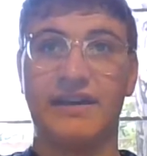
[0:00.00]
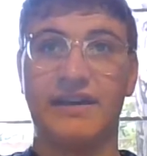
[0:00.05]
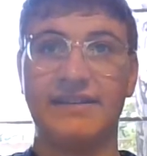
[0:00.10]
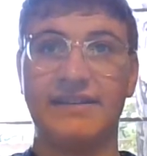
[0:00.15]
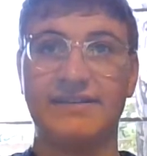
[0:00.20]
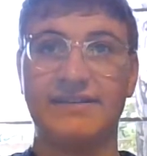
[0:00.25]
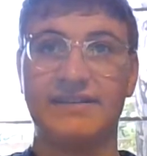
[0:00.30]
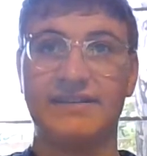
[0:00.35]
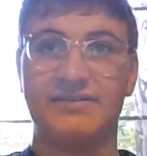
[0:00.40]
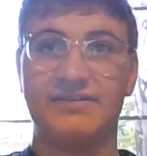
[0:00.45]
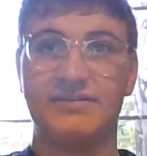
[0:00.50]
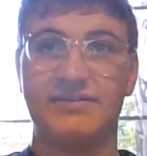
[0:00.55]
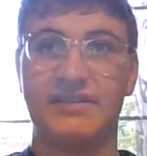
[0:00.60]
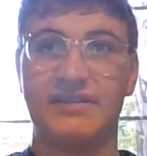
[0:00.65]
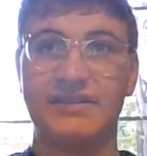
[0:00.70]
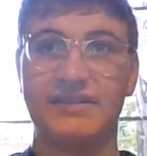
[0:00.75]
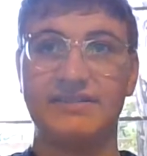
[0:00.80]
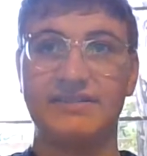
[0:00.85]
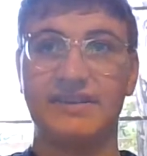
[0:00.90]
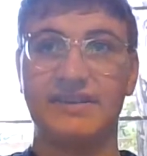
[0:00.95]
Ice Age
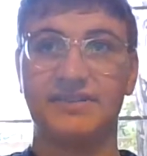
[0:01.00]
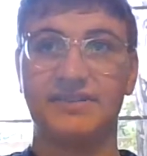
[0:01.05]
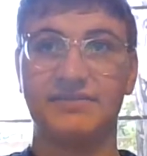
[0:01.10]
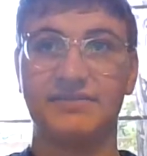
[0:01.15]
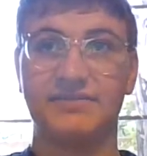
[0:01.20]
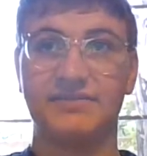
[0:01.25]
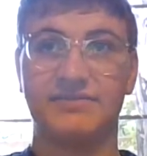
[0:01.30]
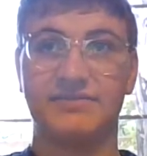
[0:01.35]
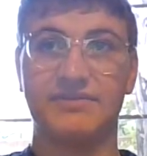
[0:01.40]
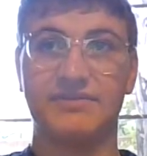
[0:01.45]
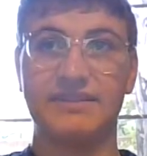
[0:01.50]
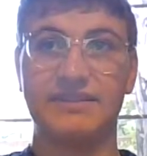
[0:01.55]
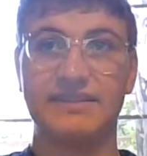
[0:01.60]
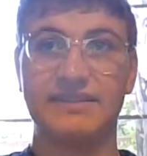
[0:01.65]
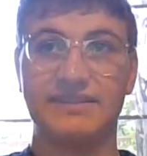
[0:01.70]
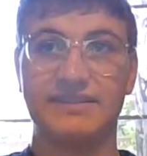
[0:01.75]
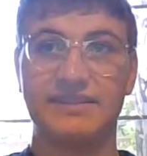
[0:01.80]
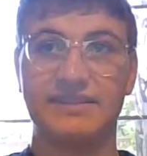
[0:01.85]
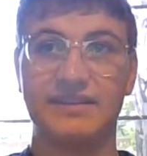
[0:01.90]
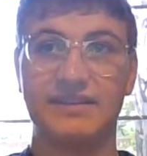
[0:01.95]
Scrat Tales, was
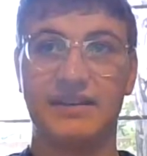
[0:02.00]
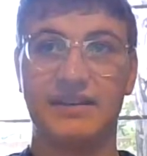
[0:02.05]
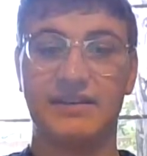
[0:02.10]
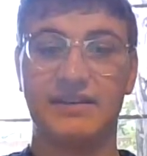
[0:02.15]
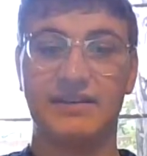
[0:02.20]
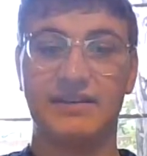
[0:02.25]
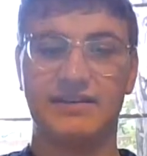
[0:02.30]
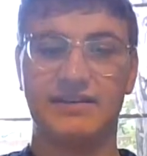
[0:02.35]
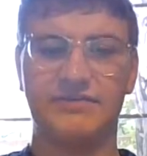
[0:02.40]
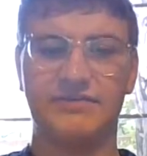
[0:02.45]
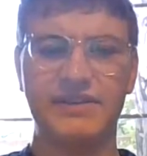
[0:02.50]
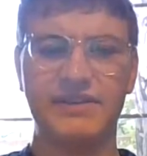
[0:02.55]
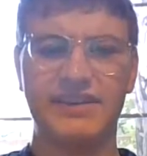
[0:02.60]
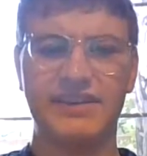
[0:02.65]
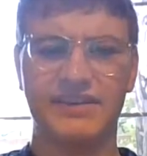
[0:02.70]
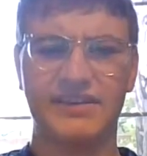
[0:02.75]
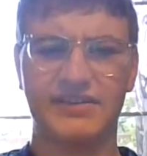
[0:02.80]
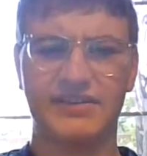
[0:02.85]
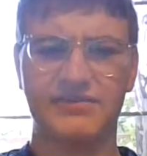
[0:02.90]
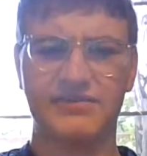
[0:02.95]
released a
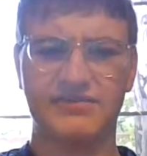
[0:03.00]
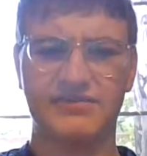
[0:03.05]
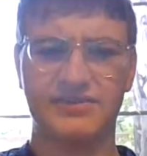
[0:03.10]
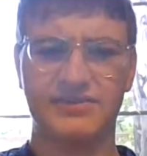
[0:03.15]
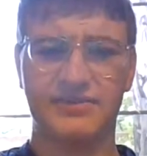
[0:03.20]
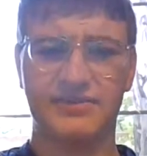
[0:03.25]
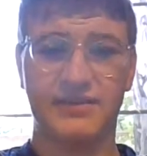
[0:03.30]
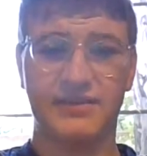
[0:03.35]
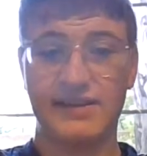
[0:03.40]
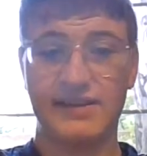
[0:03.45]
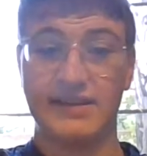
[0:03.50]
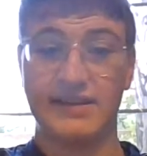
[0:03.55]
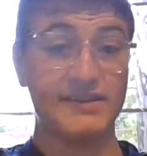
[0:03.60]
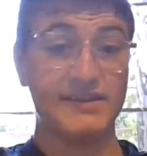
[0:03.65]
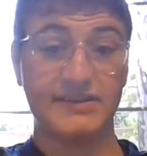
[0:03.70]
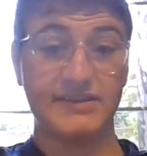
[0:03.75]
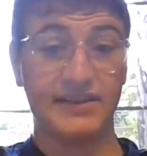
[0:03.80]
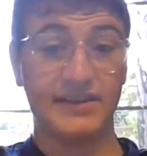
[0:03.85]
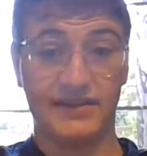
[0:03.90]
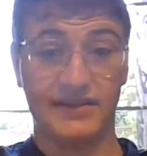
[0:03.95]
week ago, so I
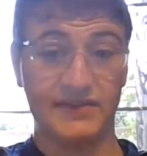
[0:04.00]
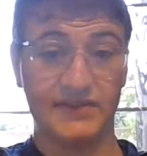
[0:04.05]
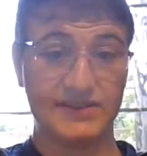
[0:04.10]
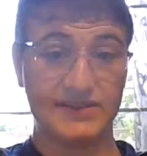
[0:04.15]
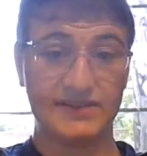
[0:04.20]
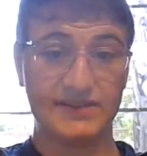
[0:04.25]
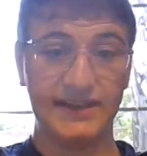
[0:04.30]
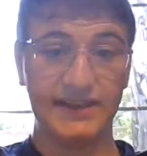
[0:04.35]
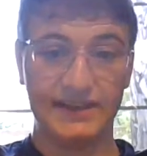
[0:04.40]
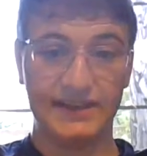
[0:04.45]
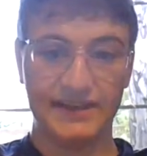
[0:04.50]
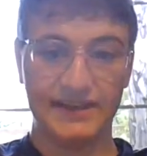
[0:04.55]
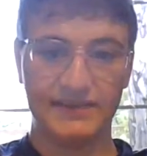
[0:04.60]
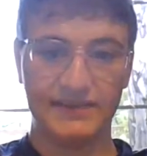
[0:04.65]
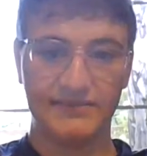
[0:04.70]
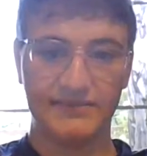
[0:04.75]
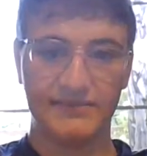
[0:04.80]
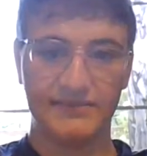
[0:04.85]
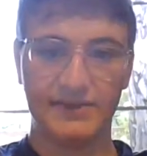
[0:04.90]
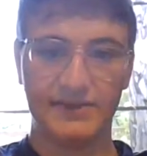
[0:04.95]
still haven't seen it,
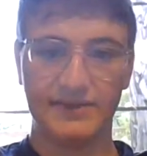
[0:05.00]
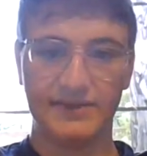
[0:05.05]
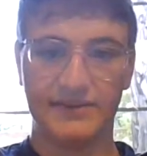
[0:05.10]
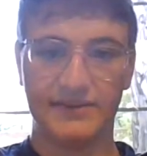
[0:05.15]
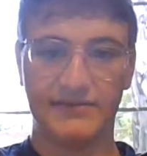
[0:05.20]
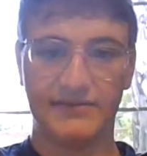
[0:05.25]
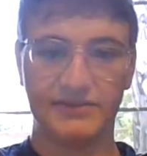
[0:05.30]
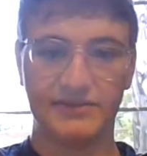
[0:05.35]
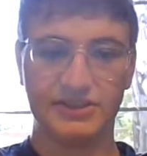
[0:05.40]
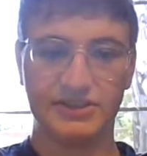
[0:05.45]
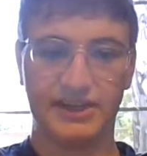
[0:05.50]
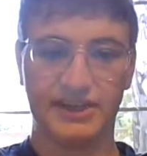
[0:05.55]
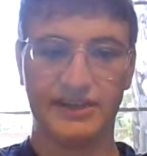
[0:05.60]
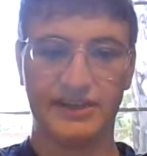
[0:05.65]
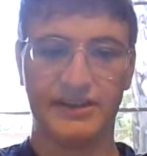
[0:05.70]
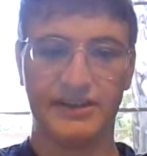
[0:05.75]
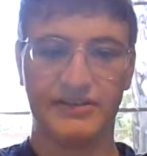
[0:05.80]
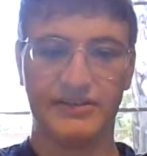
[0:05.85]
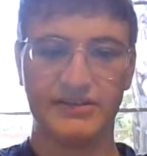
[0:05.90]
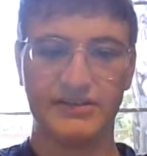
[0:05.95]
but I will check
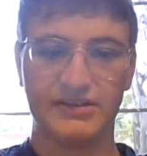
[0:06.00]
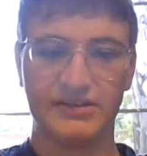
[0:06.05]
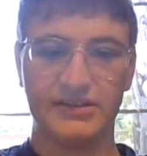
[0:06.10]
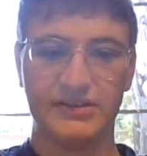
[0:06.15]
it out.